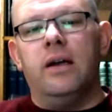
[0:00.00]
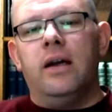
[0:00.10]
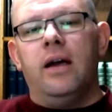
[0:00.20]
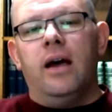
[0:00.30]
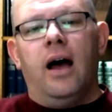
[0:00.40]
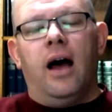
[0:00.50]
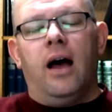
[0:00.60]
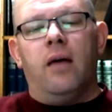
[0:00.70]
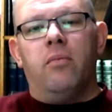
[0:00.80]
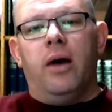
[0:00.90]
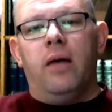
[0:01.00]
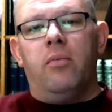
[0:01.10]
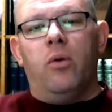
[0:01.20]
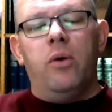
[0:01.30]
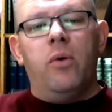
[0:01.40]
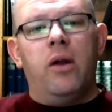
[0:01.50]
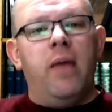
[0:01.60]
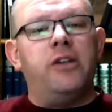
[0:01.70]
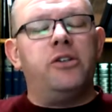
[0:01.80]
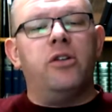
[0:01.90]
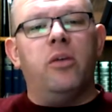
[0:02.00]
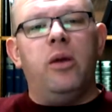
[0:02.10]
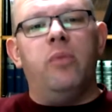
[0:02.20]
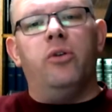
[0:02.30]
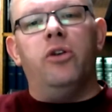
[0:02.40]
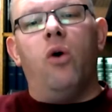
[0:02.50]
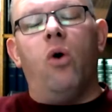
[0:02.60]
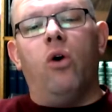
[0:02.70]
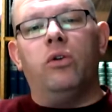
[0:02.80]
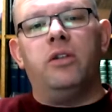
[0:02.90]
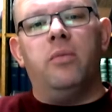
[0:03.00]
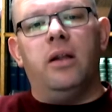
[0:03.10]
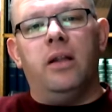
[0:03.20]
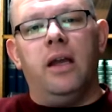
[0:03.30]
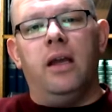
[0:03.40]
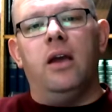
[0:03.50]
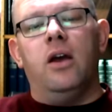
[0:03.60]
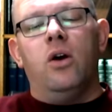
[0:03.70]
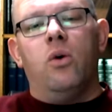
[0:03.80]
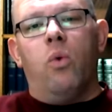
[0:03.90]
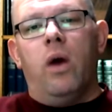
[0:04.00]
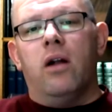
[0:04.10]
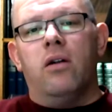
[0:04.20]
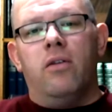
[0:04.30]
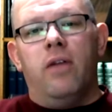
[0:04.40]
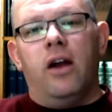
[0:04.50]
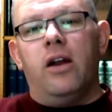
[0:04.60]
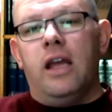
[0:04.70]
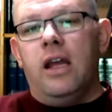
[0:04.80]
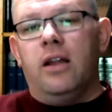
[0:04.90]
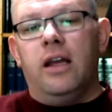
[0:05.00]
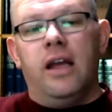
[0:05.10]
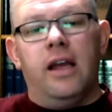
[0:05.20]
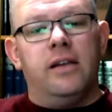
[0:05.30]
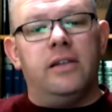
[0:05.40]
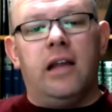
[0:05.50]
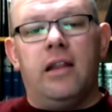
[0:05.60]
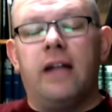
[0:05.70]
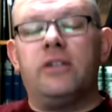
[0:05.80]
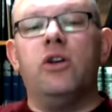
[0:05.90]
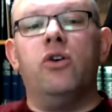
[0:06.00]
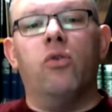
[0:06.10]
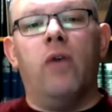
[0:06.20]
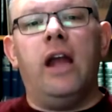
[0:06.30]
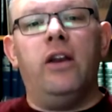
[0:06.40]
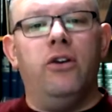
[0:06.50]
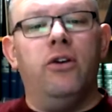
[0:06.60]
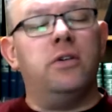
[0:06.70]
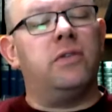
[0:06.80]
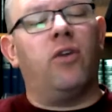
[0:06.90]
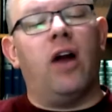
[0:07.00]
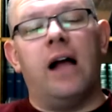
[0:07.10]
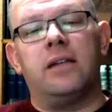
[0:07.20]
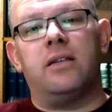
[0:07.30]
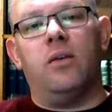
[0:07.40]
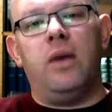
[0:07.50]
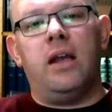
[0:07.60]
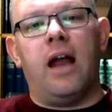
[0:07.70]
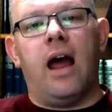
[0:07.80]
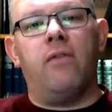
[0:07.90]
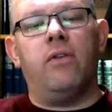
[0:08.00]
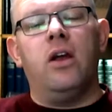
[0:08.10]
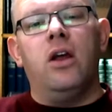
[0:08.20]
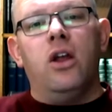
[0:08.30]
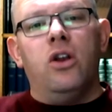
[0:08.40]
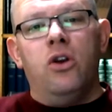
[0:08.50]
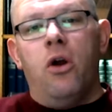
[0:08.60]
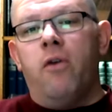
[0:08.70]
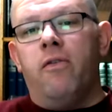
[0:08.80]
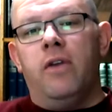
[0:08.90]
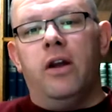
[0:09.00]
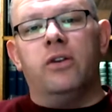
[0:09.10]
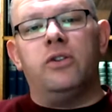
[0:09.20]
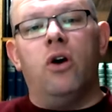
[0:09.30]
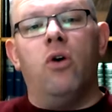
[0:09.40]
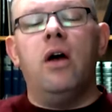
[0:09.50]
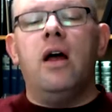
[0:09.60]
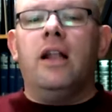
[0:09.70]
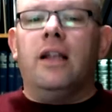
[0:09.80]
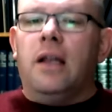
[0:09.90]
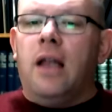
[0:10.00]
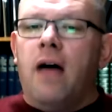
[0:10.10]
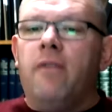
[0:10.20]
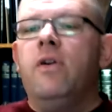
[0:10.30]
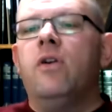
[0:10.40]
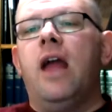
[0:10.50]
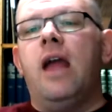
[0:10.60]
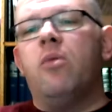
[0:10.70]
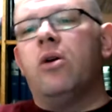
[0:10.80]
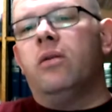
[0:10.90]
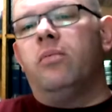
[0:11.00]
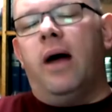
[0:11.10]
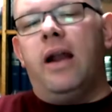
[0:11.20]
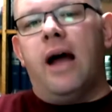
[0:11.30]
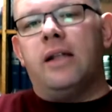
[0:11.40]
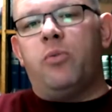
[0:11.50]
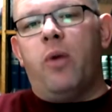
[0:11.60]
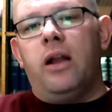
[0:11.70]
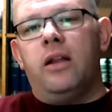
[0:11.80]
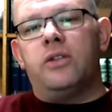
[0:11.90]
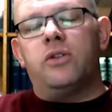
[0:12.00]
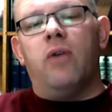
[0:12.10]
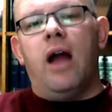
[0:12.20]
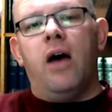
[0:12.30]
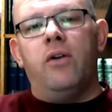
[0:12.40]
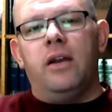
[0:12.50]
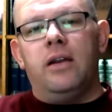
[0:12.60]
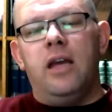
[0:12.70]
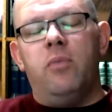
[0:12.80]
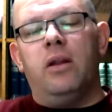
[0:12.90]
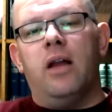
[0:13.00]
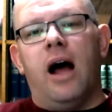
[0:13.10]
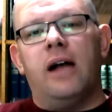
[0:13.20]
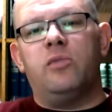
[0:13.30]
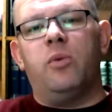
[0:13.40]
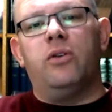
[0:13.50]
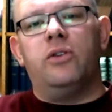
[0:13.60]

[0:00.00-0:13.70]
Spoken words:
But we want to make sure that people know ultimately where their healing is. And that's great news for us, that we can have no fear. So love your neighbor by not spreading this around and keeping the hospitals